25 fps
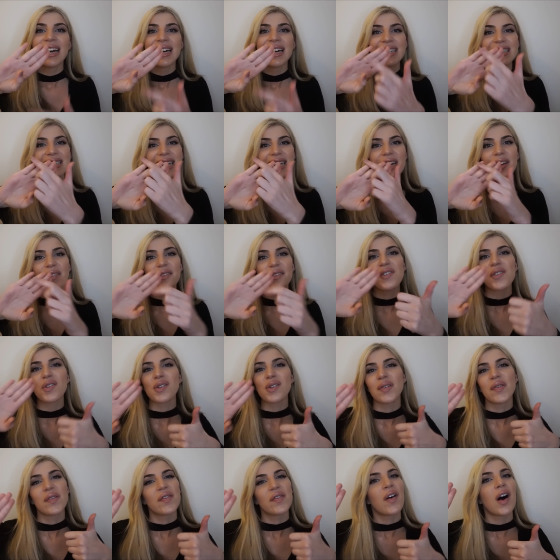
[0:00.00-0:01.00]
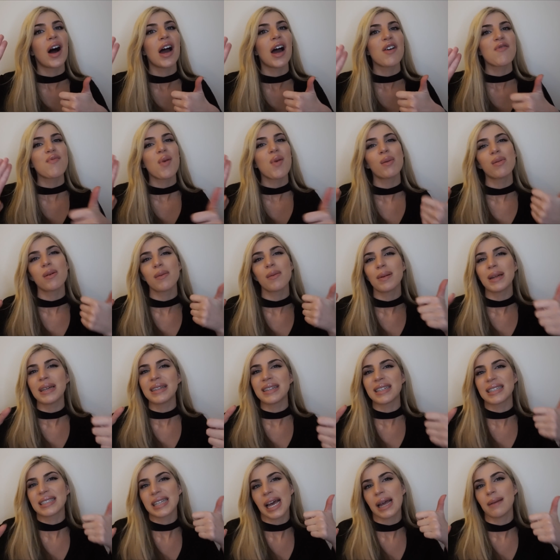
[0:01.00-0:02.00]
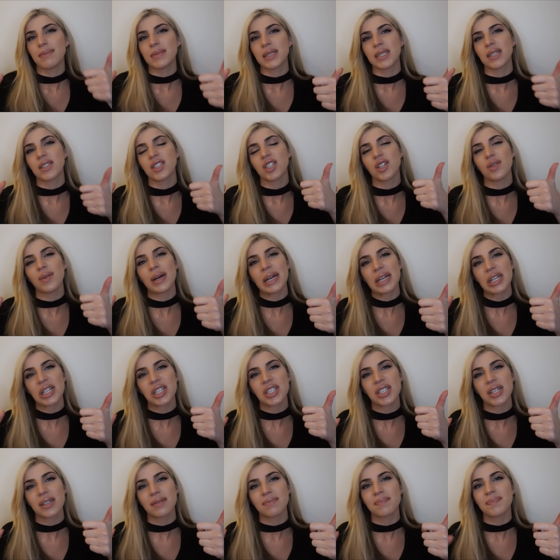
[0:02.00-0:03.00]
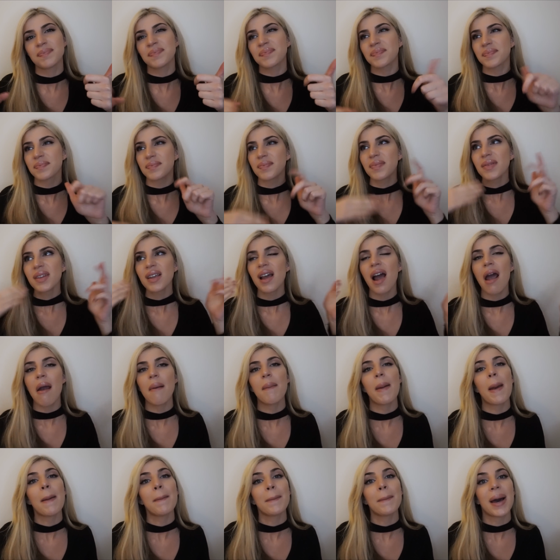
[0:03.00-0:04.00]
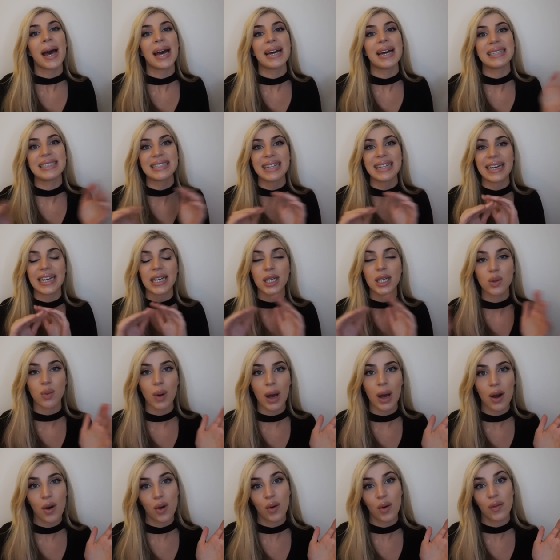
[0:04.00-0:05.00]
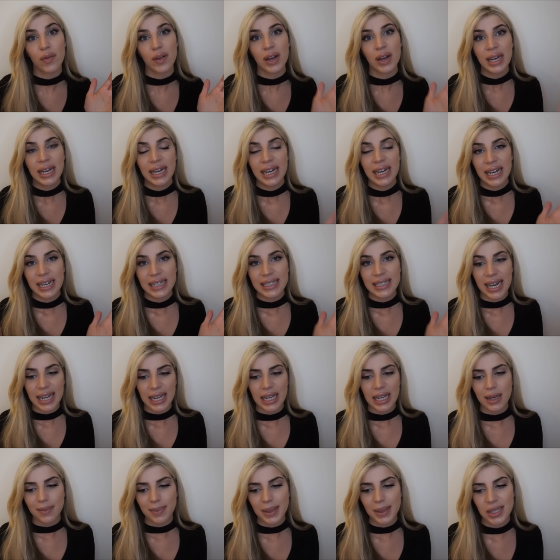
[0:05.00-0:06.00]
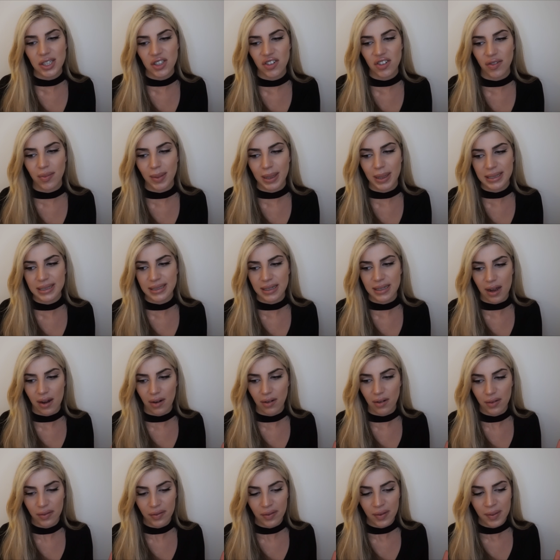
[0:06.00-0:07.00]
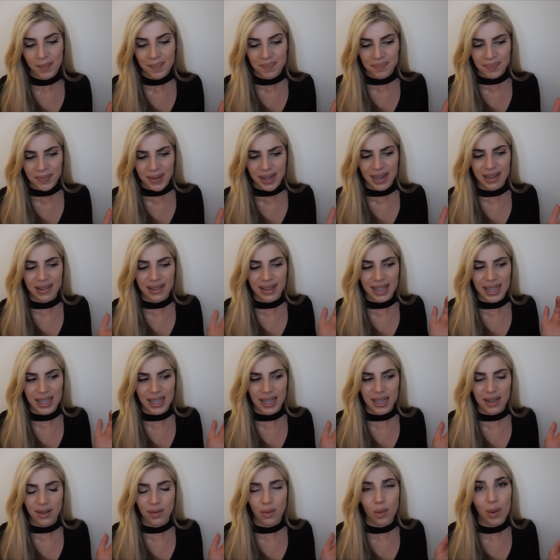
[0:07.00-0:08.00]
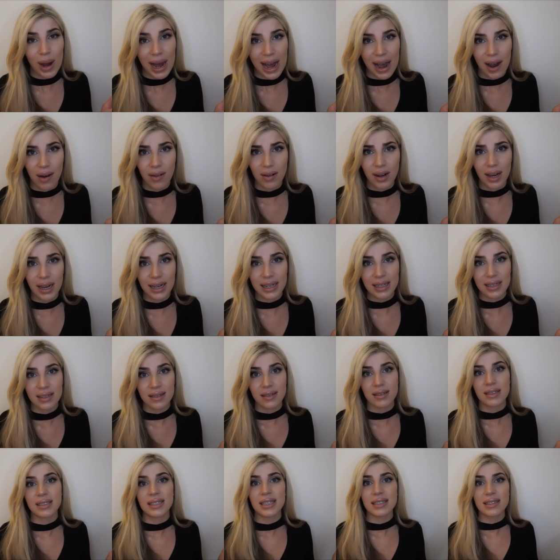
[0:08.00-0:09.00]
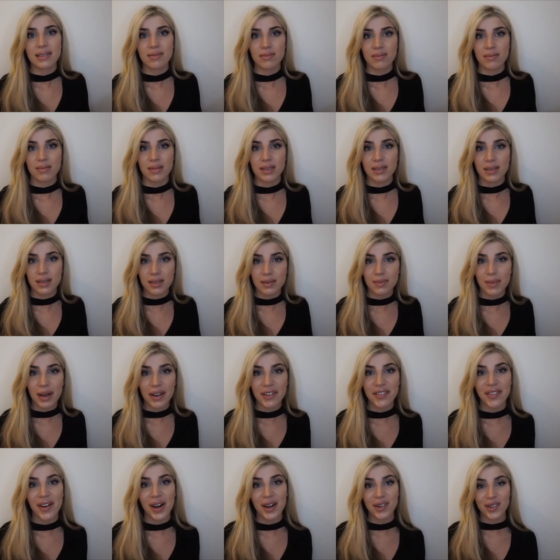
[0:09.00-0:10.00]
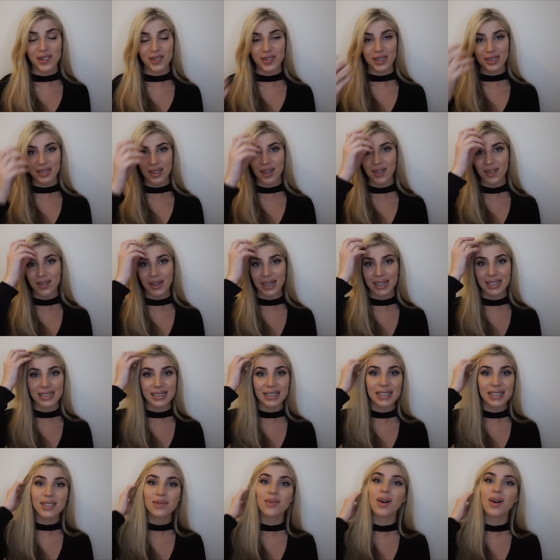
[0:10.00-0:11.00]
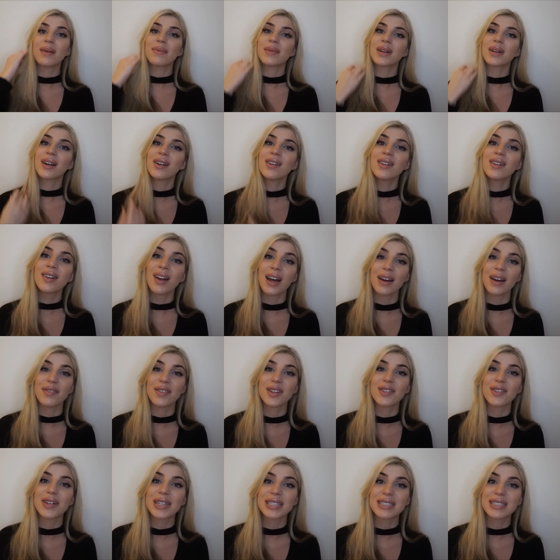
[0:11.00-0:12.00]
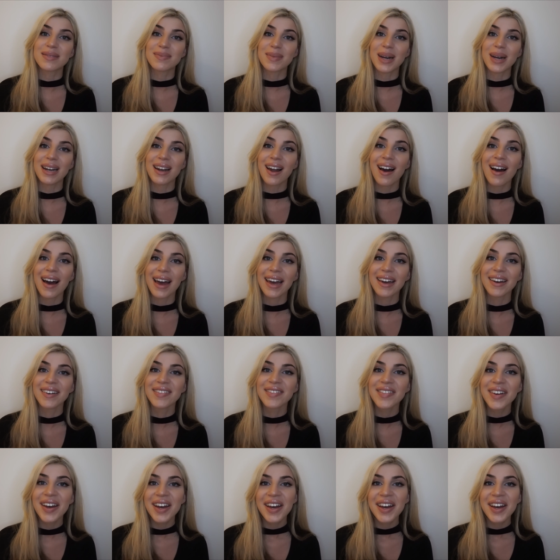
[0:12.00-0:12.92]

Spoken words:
Day 4 and 5, probably the same situation. I remember at day 12 taking a picture of myself and thinking, wow, like, is this my final result? Like, is this what I'm going to look like for the rest of my life?